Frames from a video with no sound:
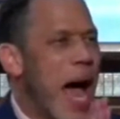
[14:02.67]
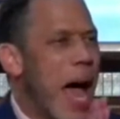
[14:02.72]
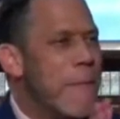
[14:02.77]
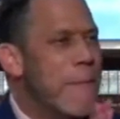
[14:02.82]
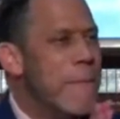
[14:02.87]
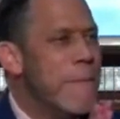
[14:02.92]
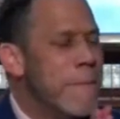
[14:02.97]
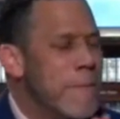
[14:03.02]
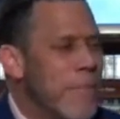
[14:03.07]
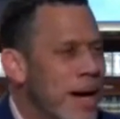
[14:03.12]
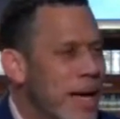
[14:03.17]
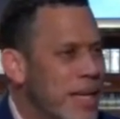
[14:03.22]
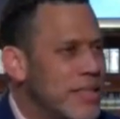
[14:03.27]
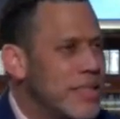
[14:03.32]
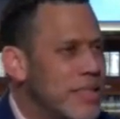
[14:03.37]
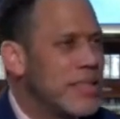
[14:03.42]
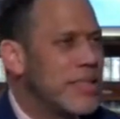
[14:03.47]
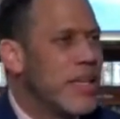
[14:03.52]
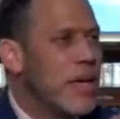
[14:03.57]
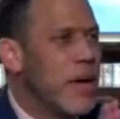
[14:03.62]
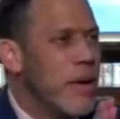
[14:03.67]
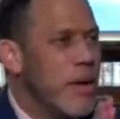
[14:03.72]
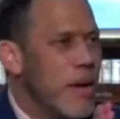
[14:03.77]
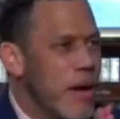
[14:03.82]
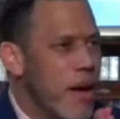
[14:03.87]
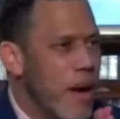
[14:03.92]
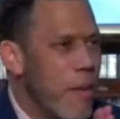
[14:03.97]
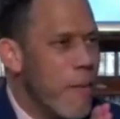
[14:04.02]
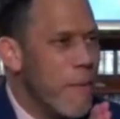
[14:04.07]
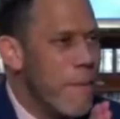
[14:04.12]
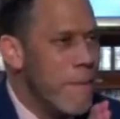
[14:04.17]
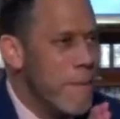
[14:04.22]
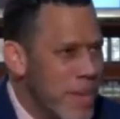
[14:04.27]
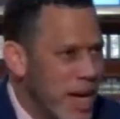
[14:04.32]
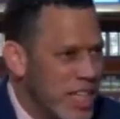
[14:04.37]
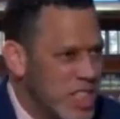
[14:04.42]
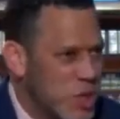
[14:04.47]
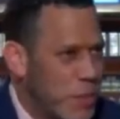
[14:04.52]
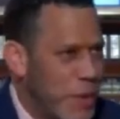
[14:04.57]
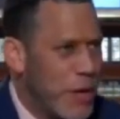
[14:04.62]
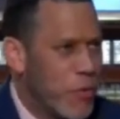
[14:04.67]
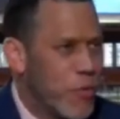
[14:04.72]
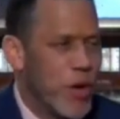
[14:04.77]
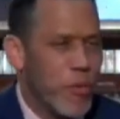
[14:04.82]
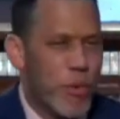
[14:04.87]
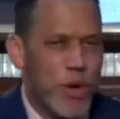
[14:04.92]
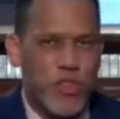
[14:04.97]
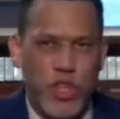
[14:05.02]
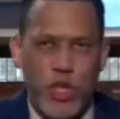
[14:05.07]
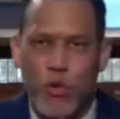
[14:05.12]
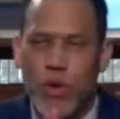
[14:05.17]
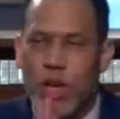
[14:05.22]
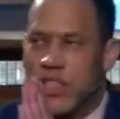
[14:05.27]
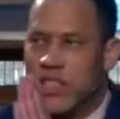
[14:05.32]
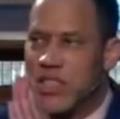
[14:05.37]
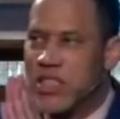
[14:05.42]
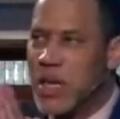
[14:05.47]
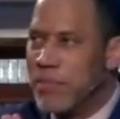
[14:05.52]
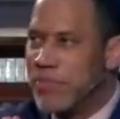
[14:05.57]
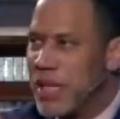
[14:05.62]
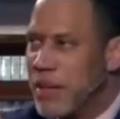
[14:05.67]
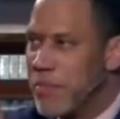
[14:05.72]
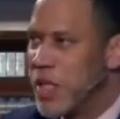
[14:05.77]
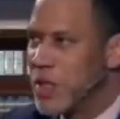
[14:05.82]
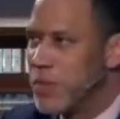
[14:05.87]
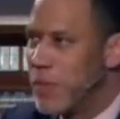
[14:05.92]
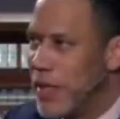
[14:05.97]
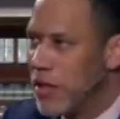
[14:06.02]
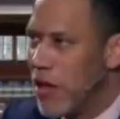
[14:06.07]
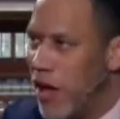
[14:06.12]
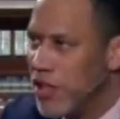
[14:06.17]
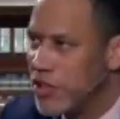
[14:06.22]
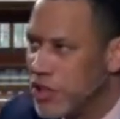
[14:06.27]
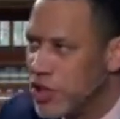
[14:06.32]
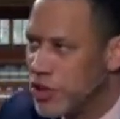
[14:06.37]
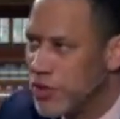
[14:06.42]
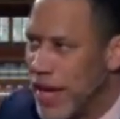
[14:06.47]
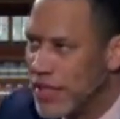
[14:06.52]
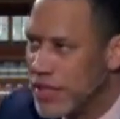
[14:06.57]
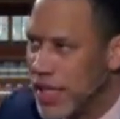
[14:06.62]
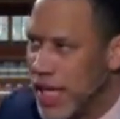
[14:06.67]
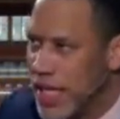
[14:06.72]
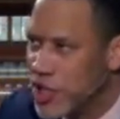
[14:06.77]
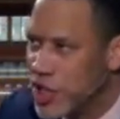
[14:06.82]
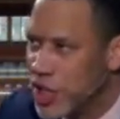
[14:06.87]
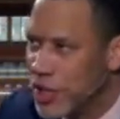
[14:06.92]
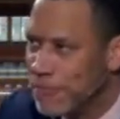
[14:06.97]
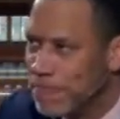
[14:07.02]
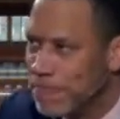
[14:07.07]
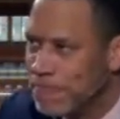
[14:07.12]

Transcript: I must, must be real with you. Something must be lost in translation.